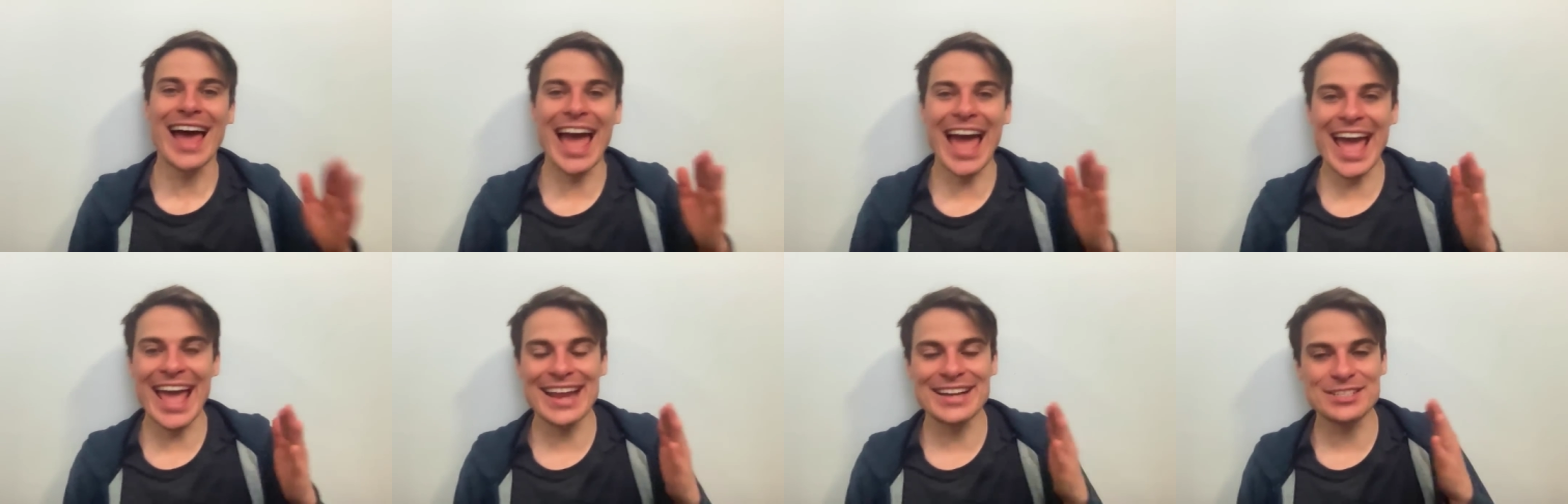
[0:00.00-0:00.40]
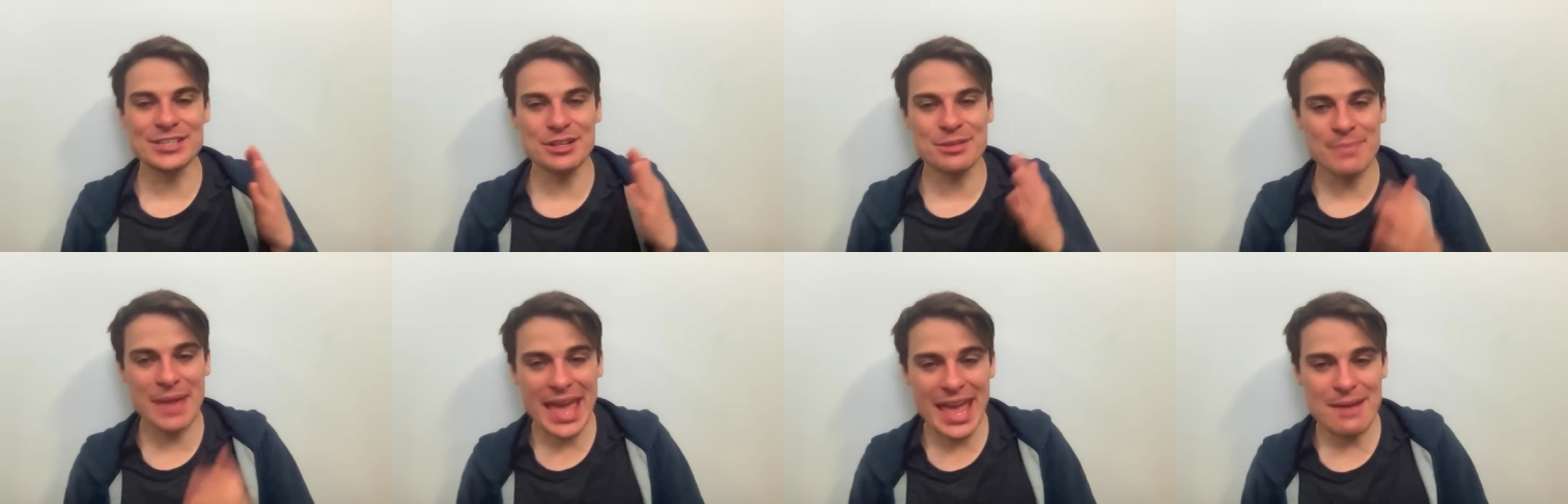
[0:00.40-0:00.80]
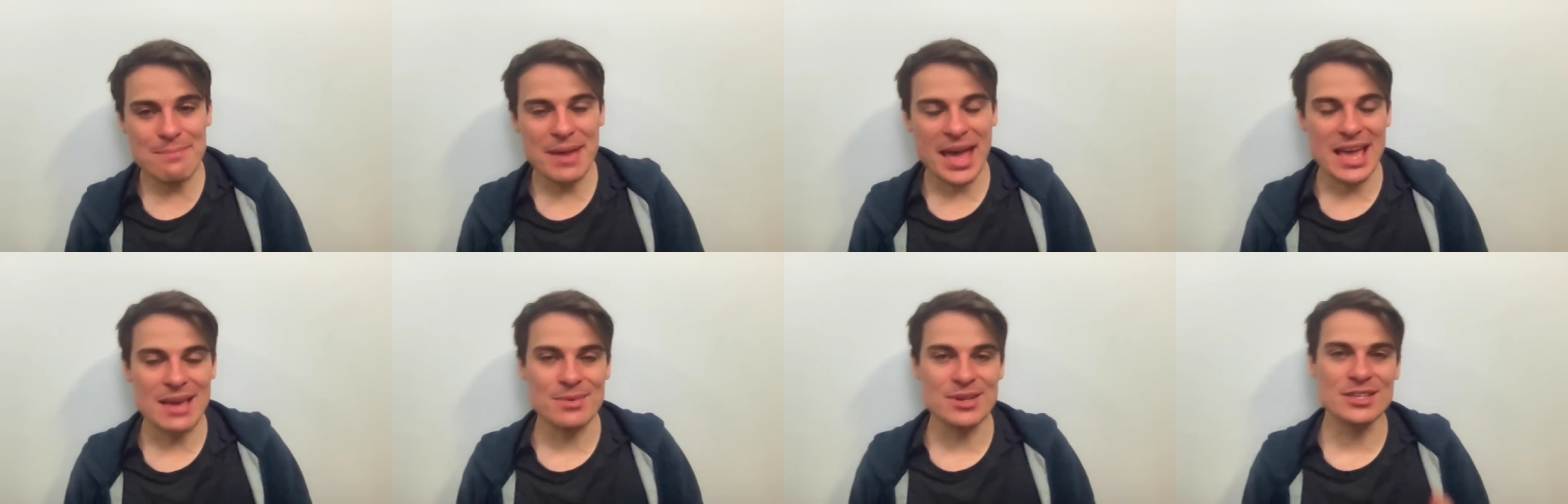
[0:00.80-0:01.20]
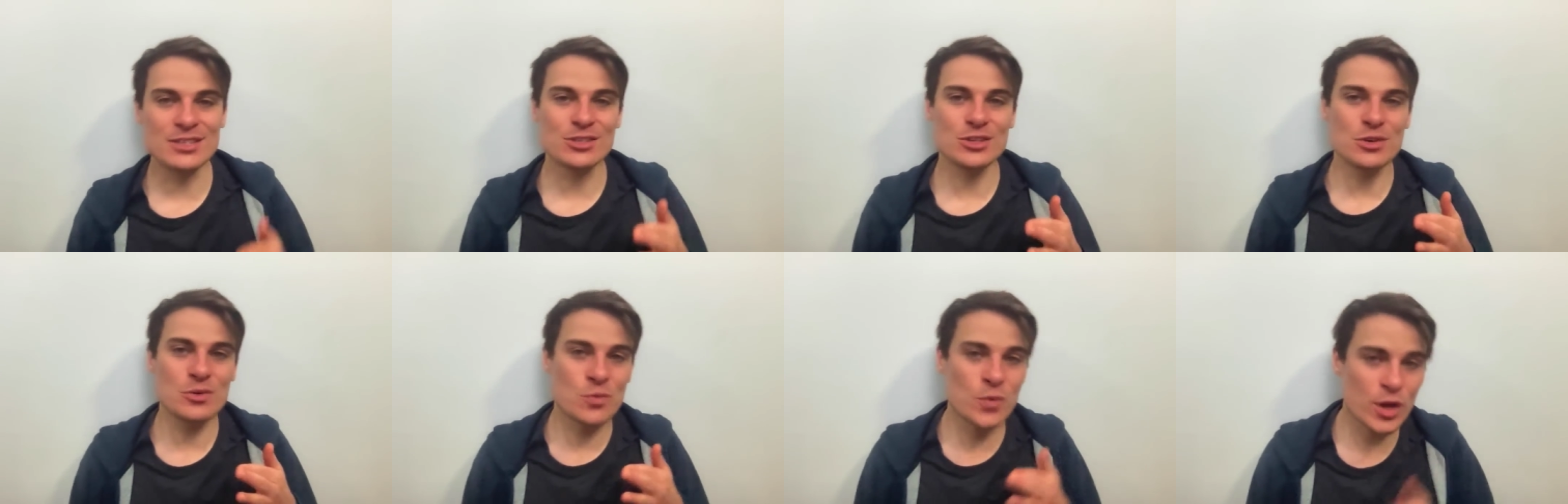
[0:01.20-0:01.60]
And so the man
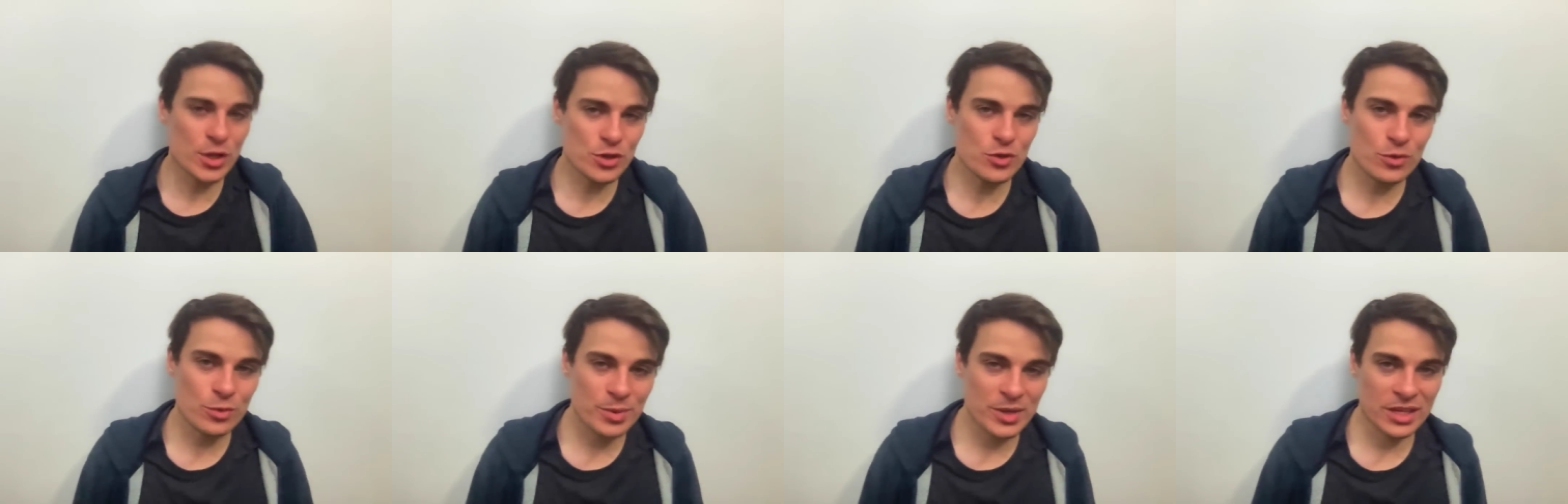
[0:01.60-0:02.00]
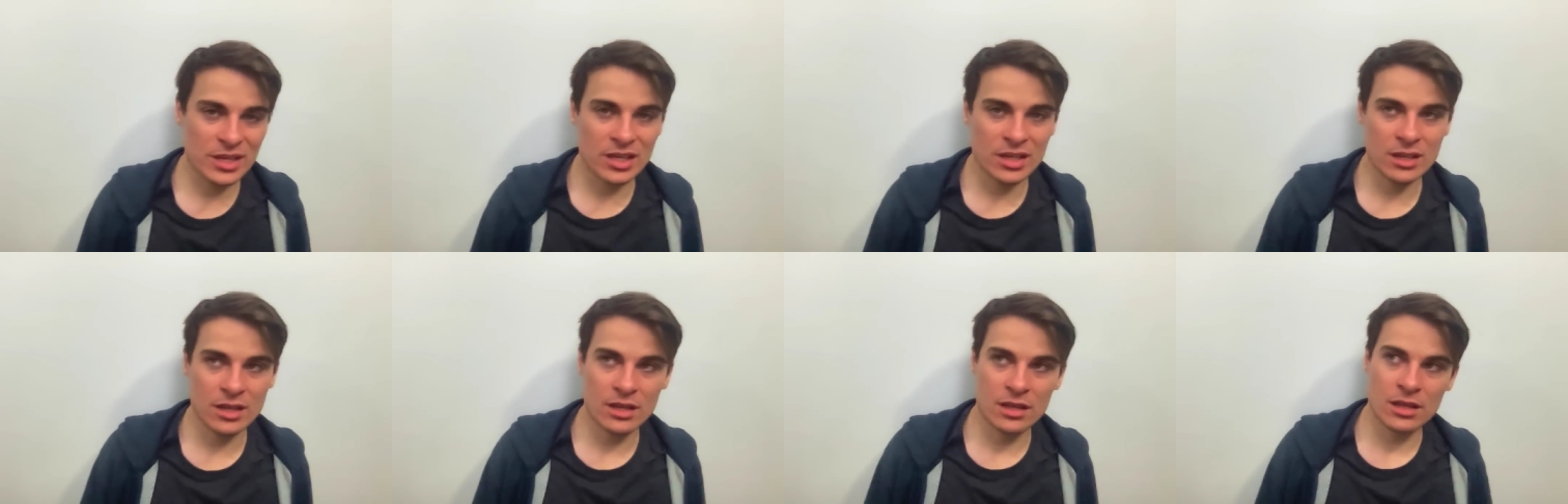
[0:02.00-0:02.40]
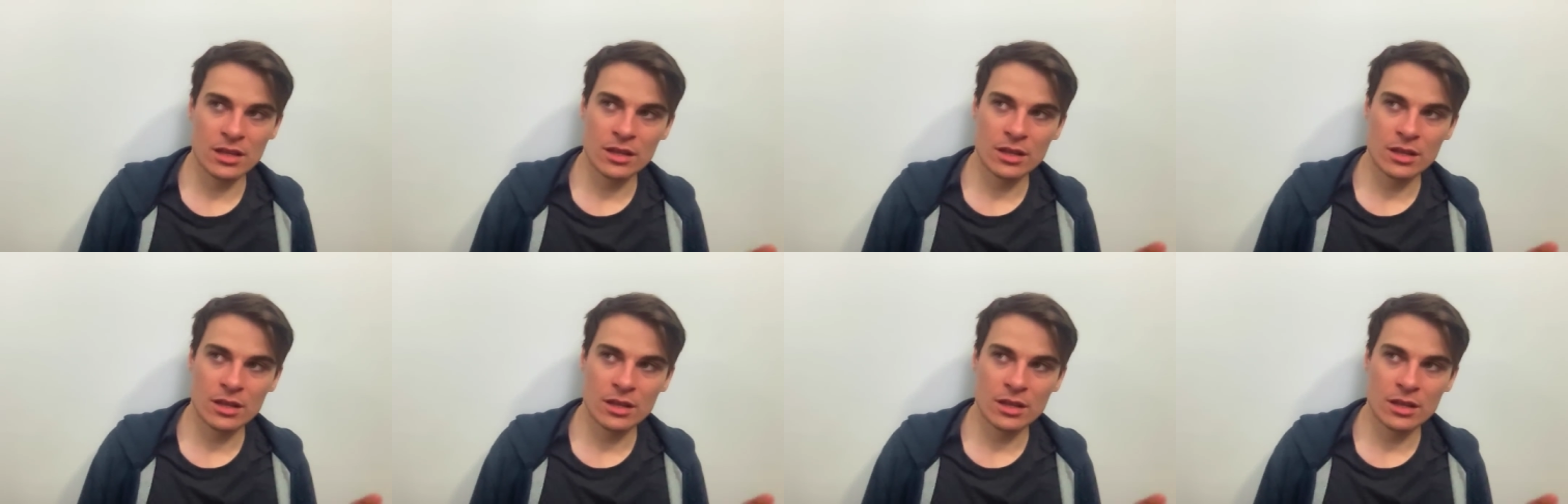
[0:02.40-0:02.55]
babies, what you will be